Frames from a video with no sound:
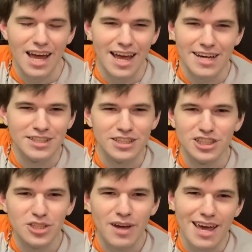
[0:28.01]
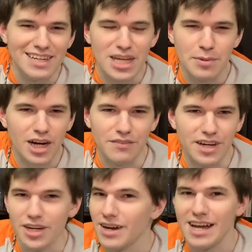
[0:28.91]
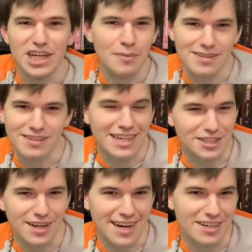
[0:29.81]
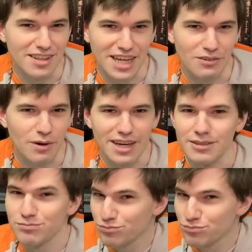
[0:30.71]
and just do a TBR video, and you're basically entered into the giveaway.